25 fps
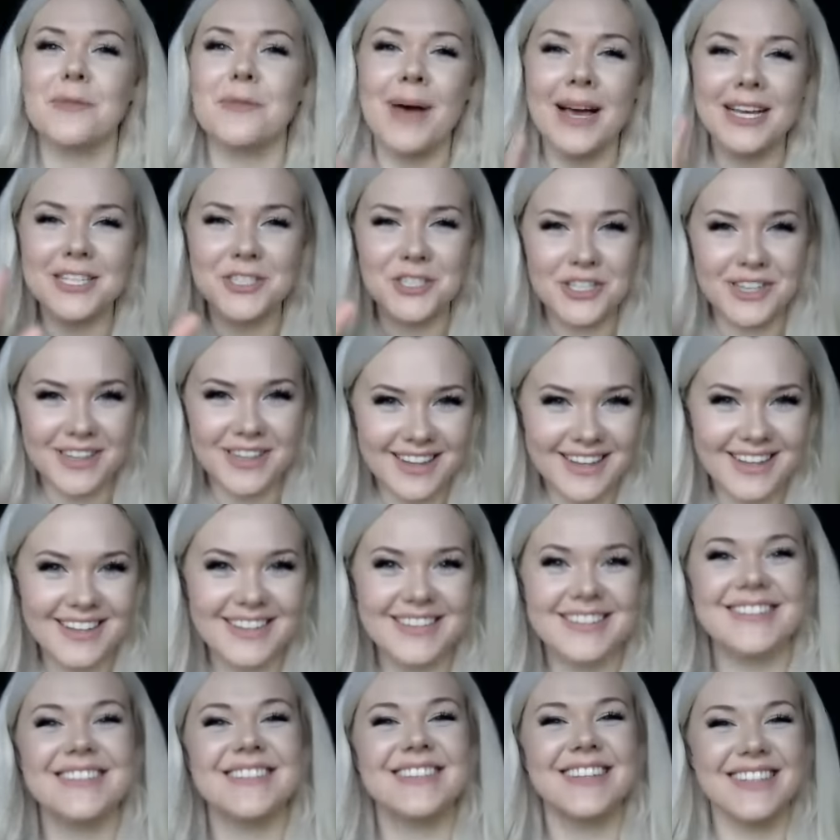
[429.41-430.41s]
Imagine
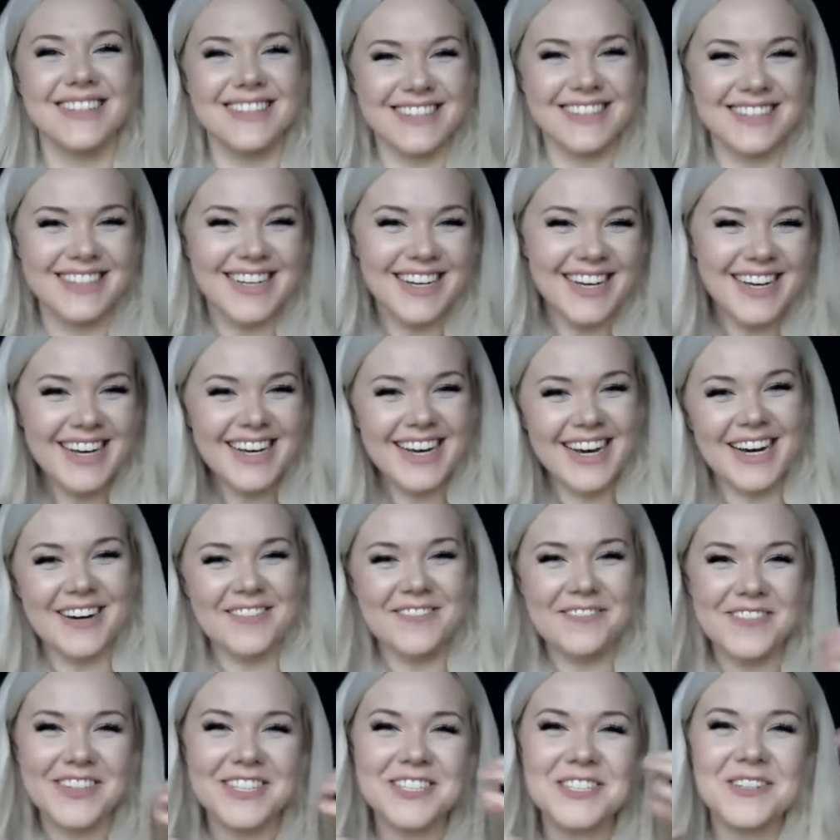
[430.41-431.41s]
this and
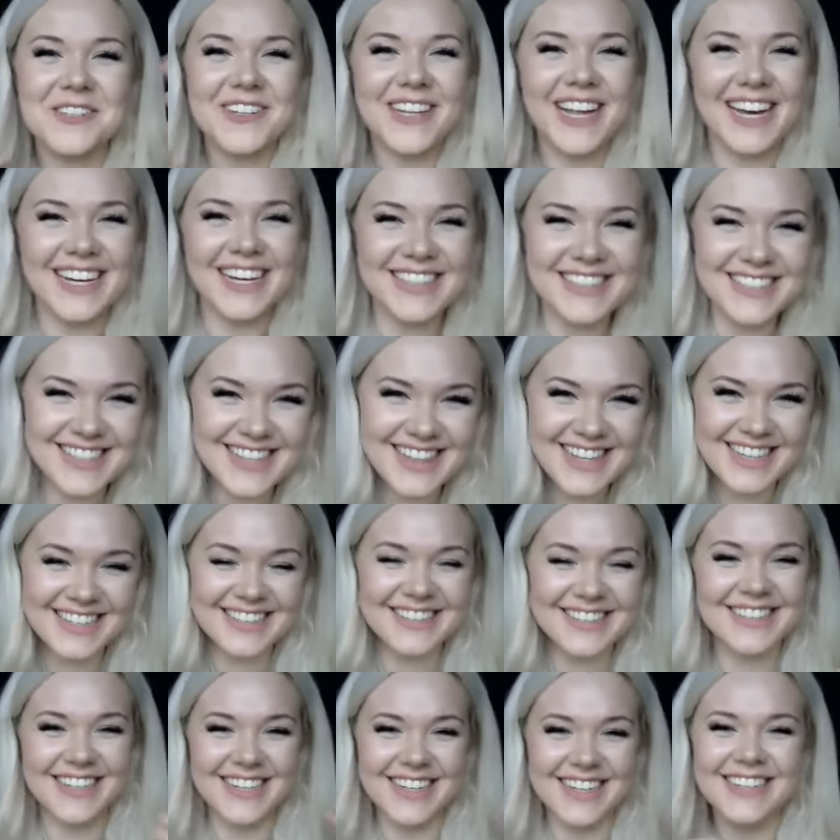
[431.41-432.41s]
visualize
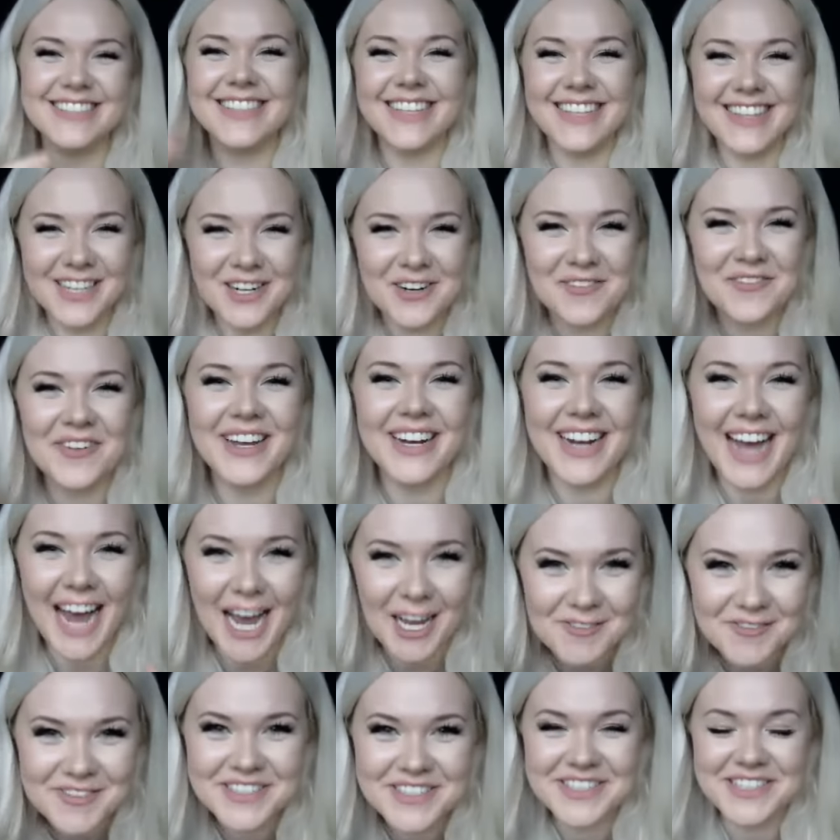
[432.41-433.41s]
this, and it's a little bit
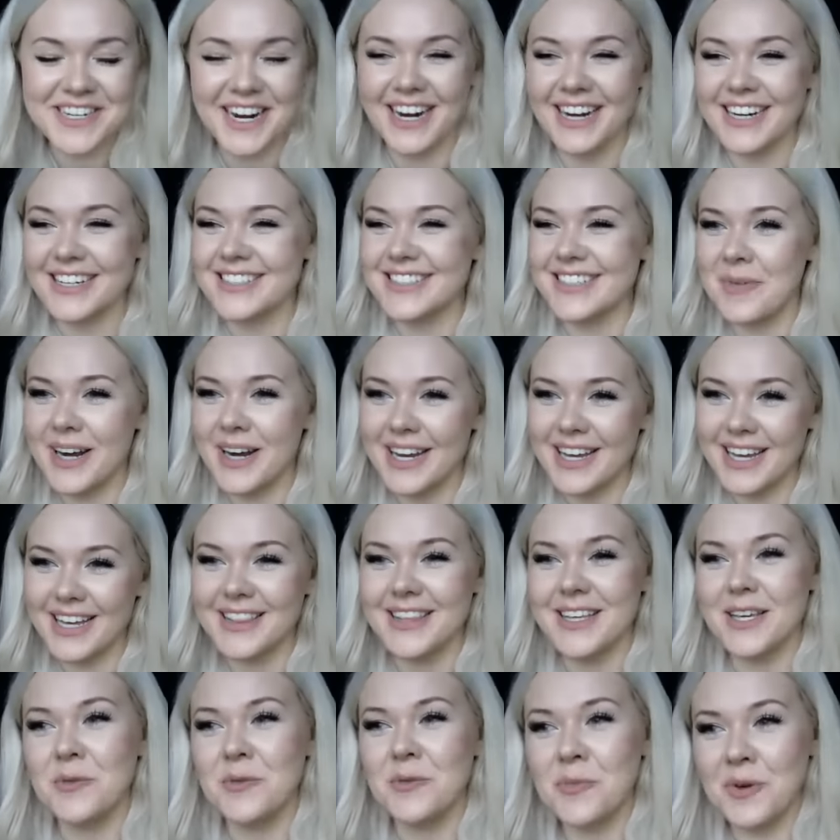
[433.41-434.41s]
abstract, but I
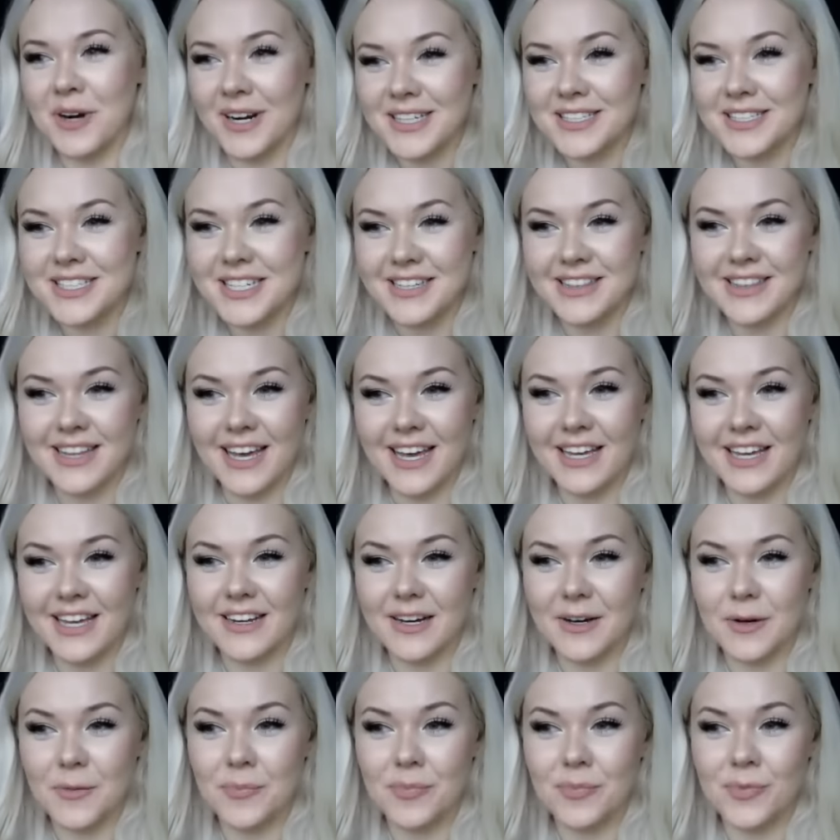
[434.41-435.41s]
get the impression that
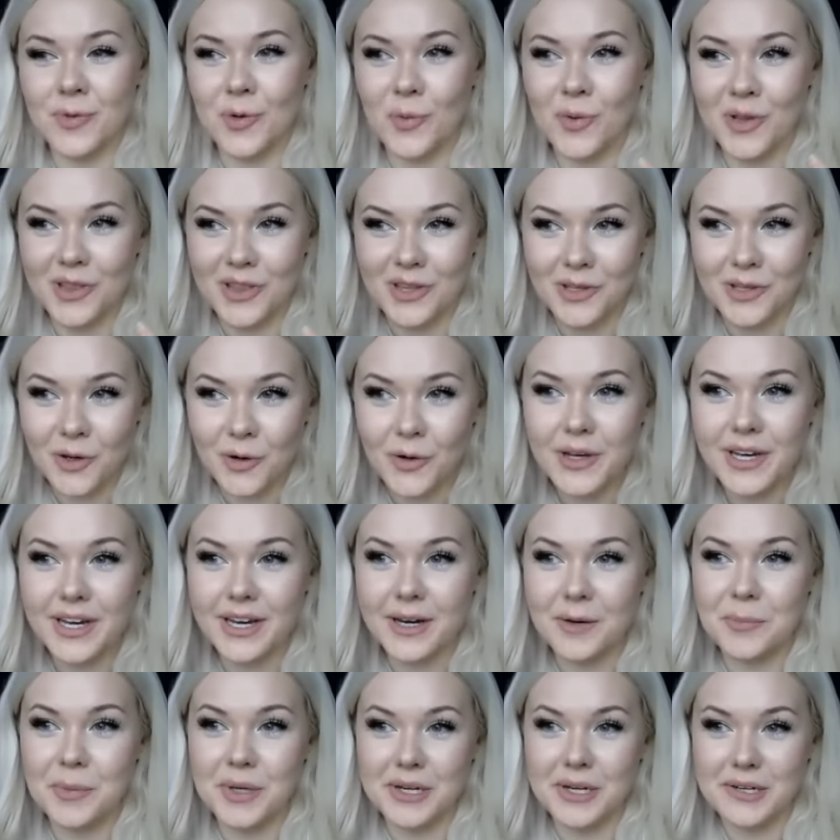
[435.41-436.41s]
with
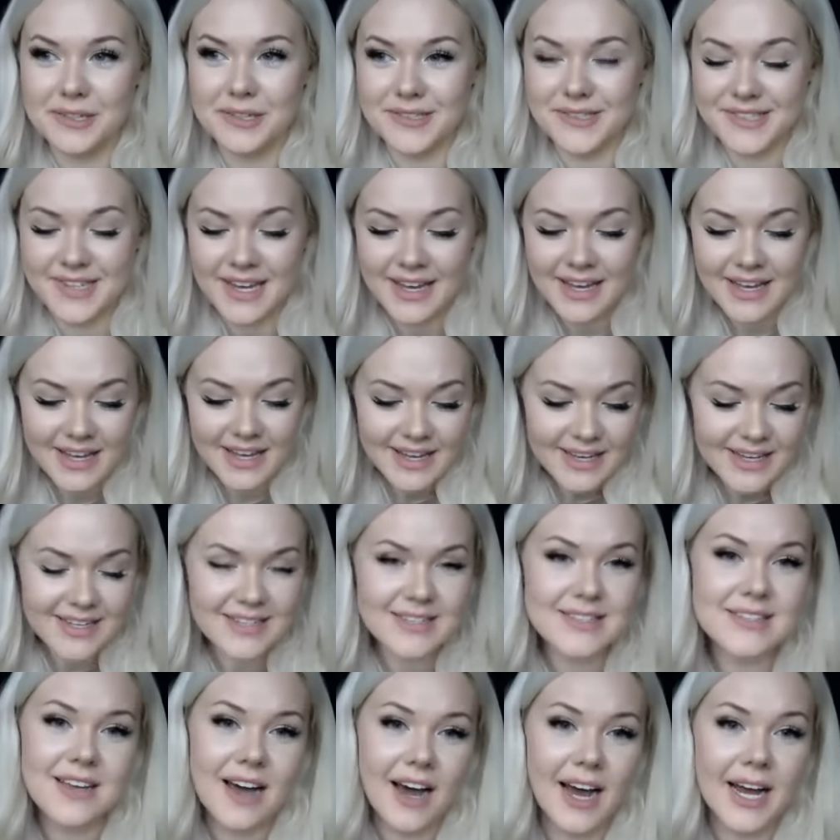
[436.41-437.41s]
yoga, because
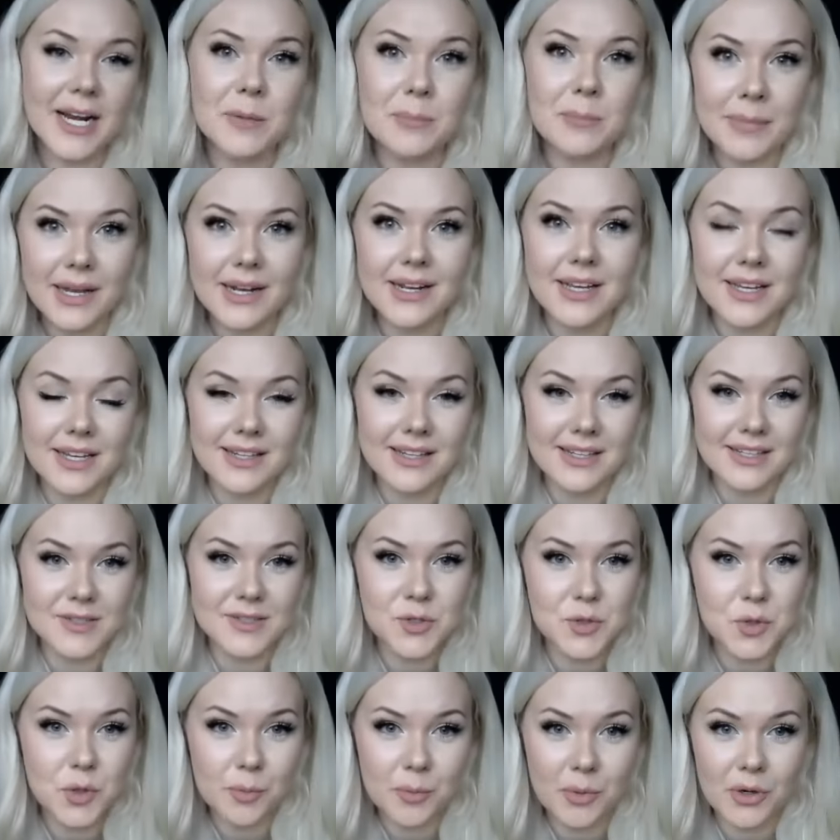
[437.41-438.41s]
it's tied immediately
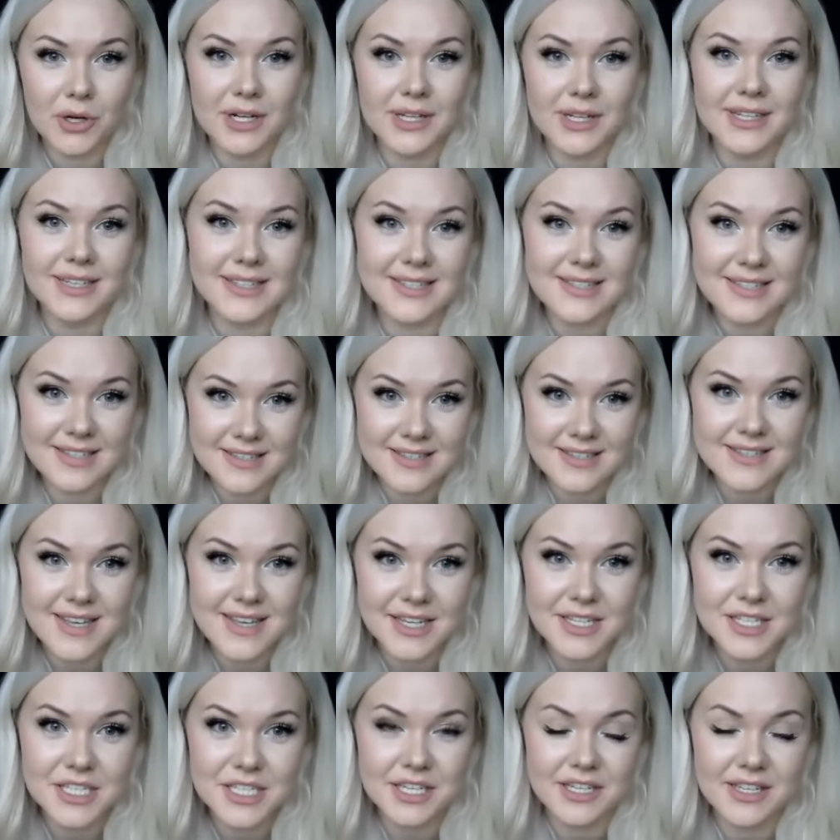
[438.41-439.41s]
to a bodily
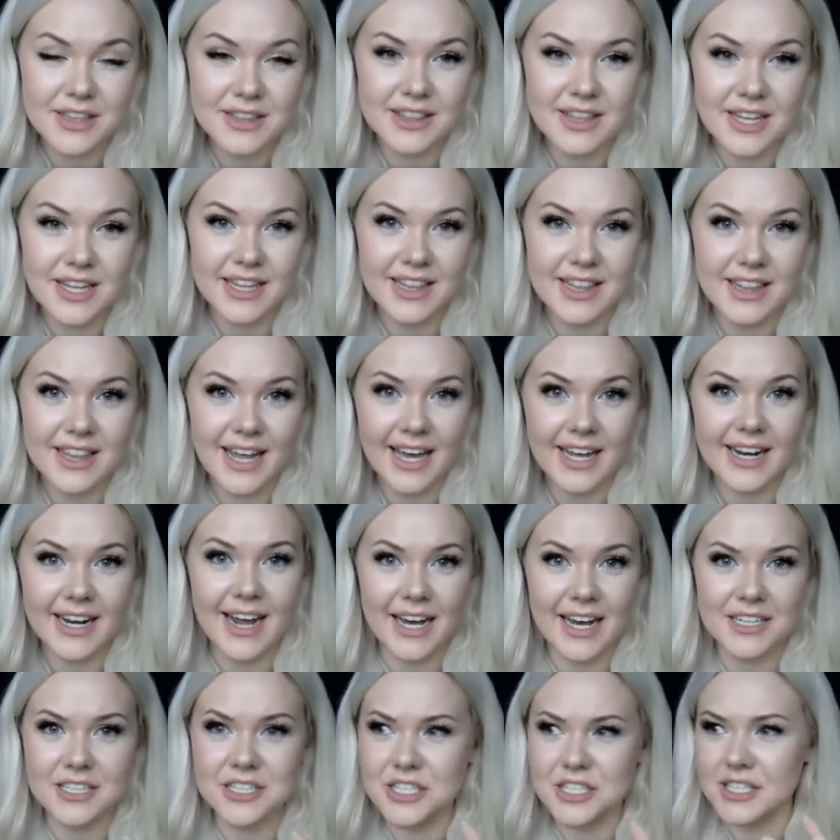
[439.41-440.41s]
sensation, that
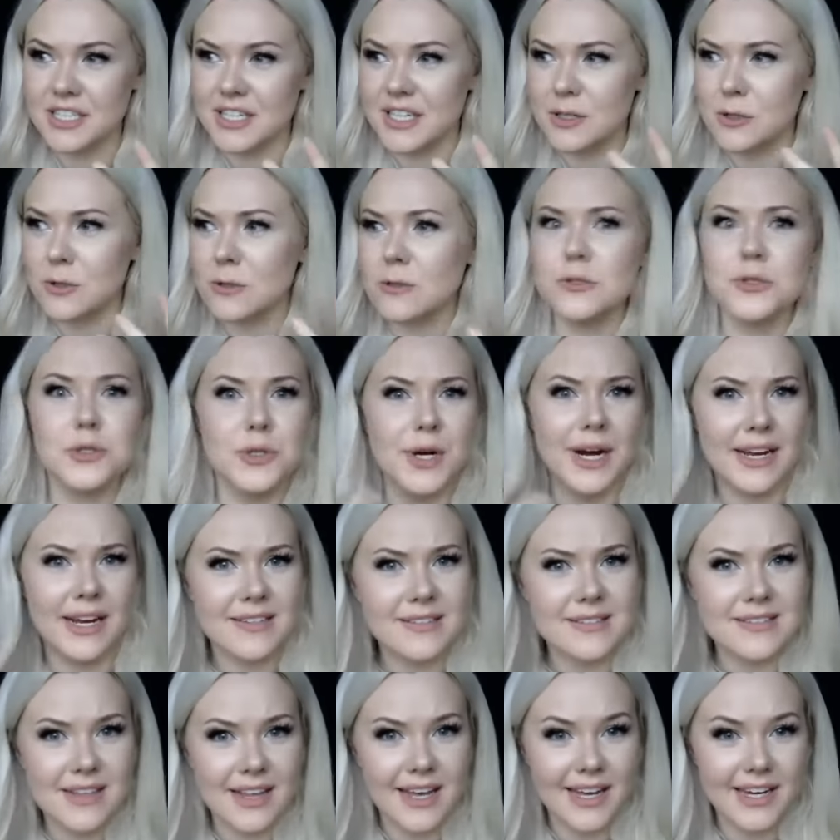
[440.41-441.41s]
actually could
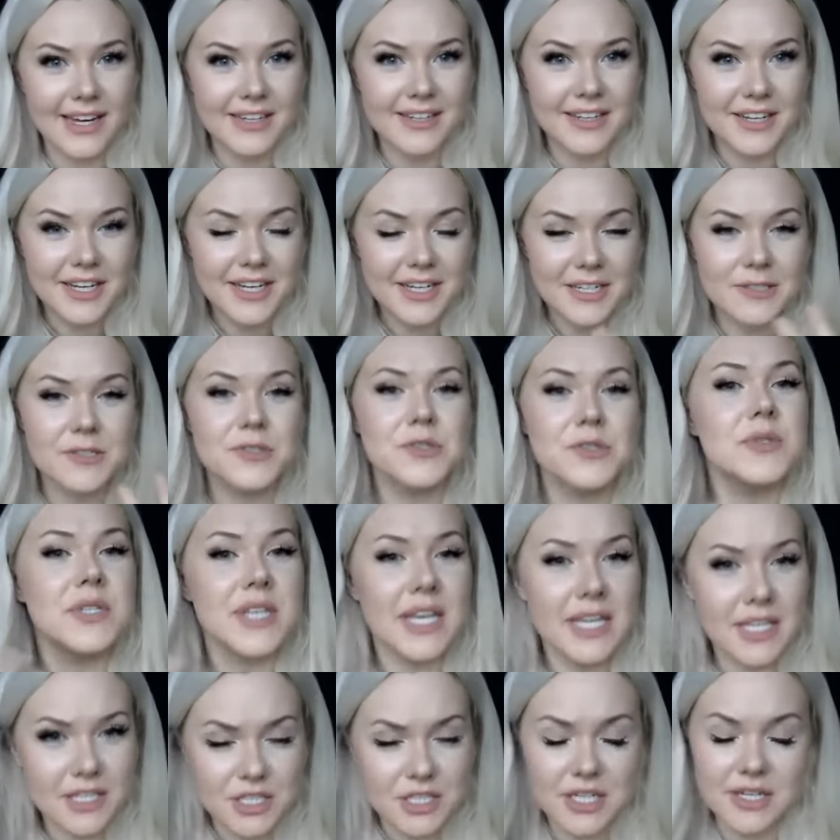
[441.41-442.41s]
translate to
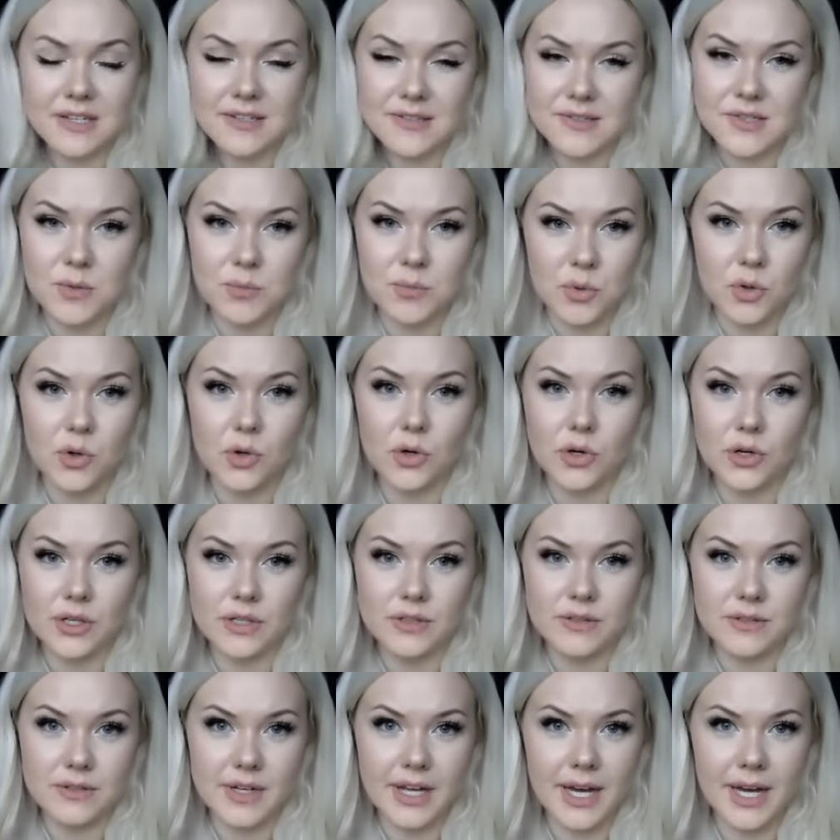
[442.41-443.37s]
teaching support